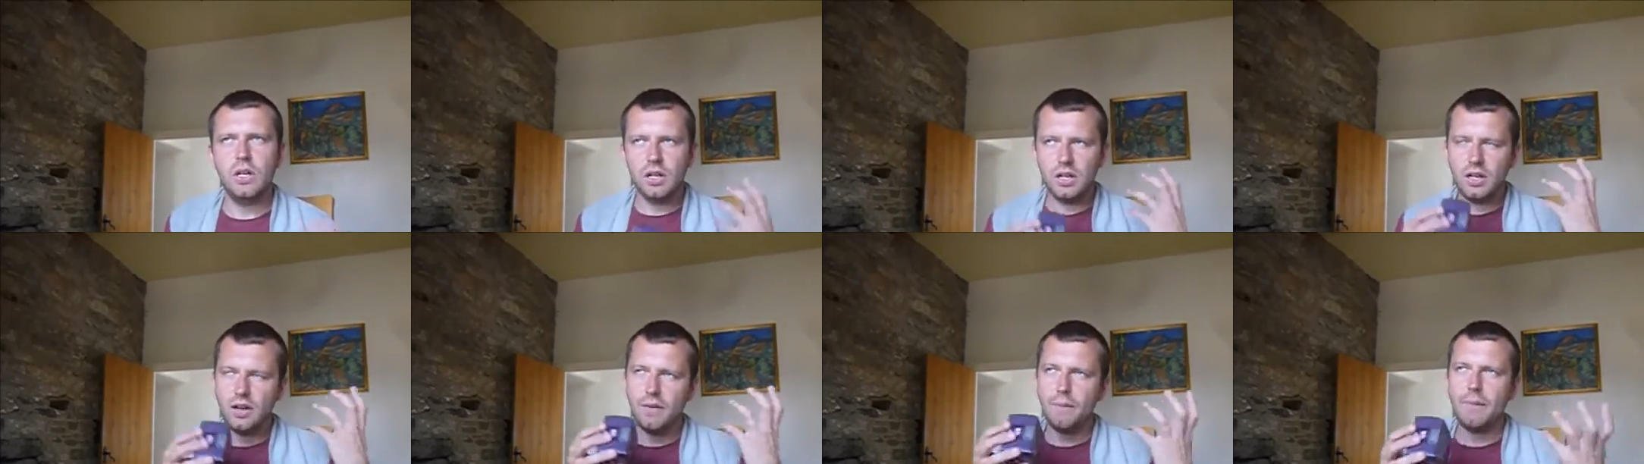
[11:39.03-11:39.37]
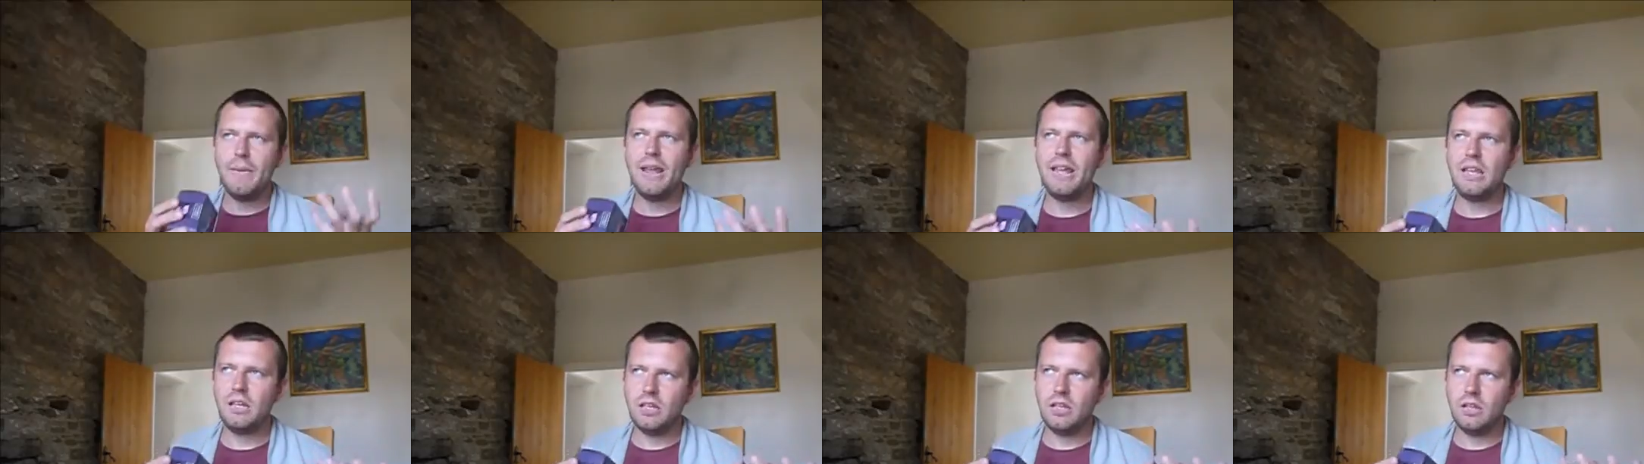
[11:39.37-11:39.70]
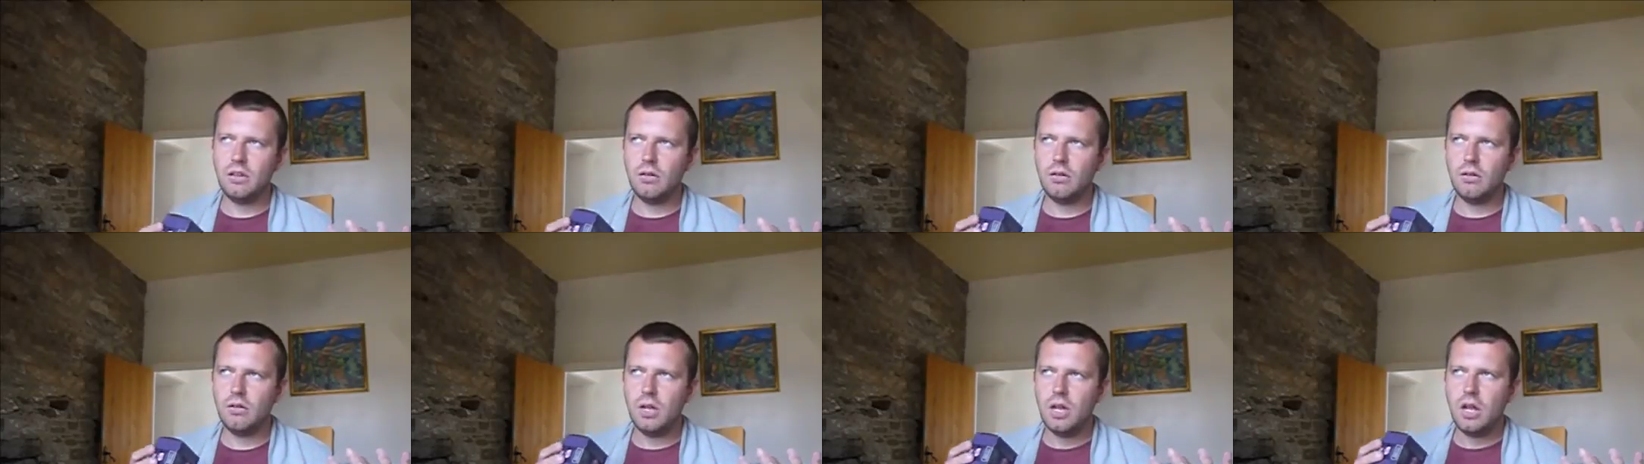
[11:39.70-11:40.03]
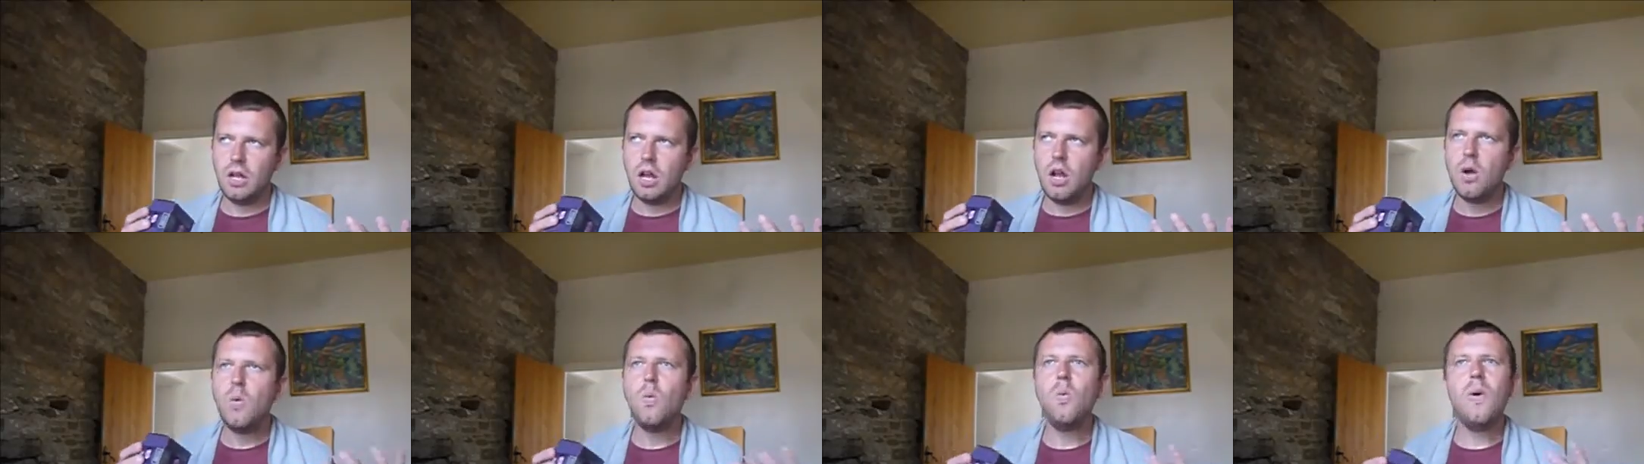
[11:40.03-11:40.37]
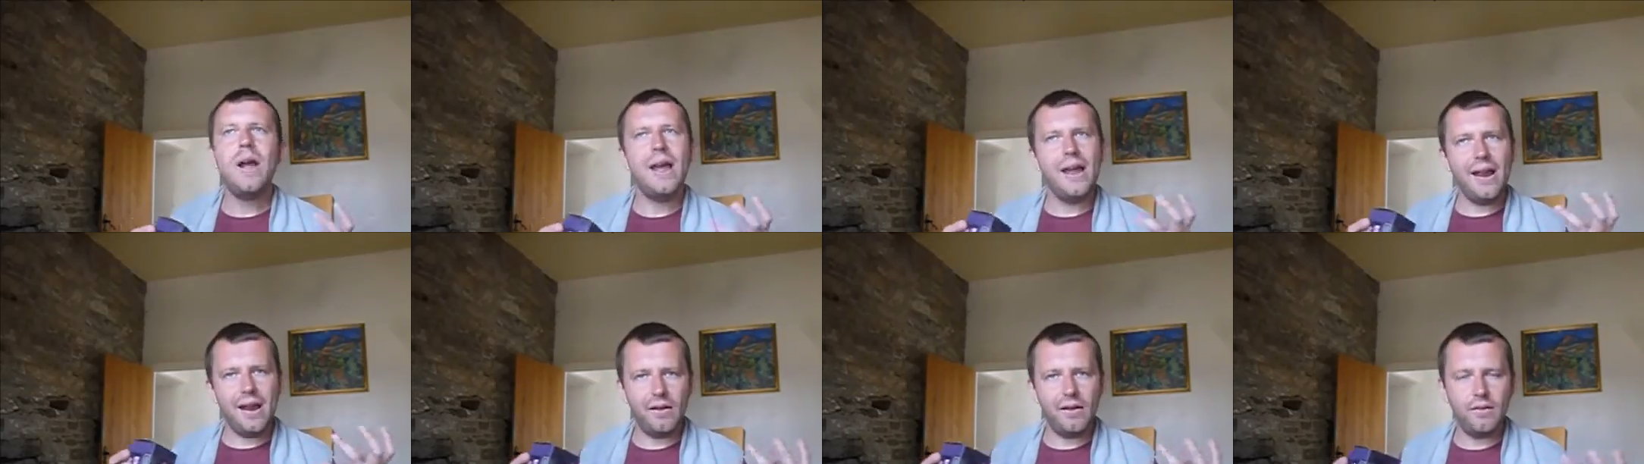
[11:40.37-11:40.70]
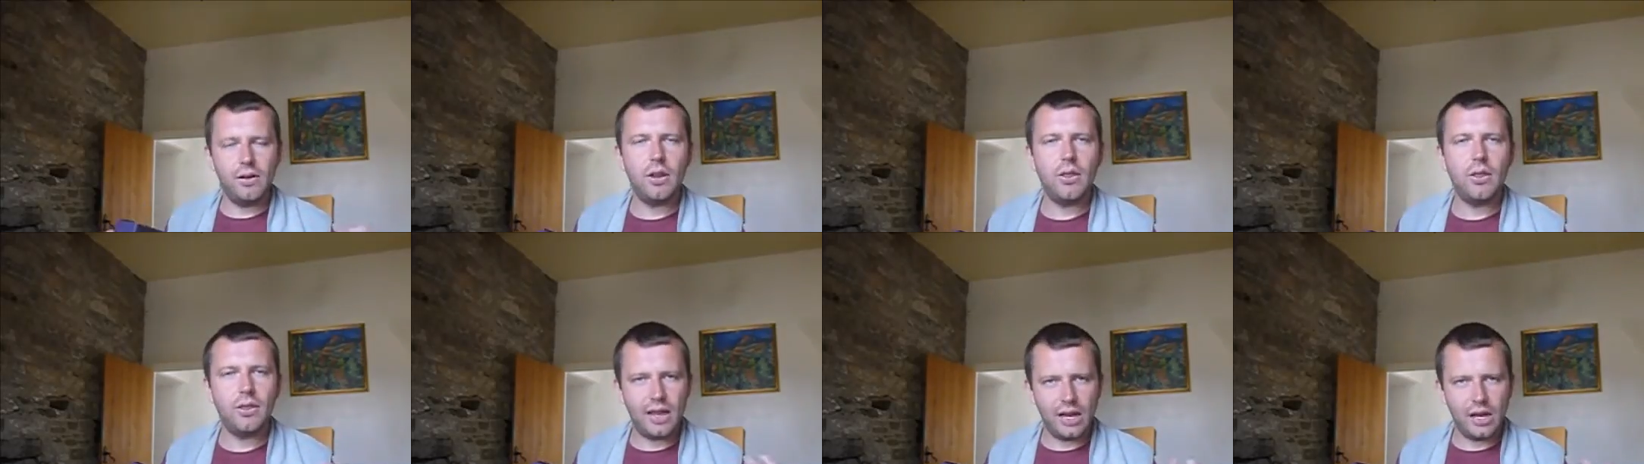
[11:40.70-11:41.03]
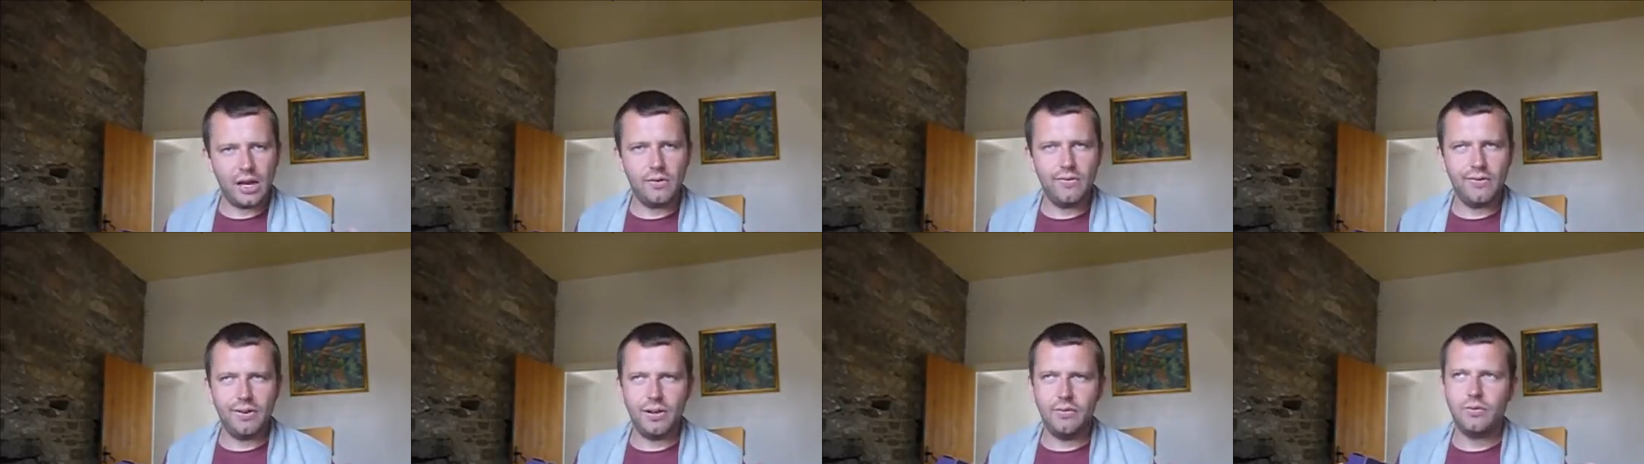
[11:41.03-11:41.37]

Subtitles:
make you aware and thankful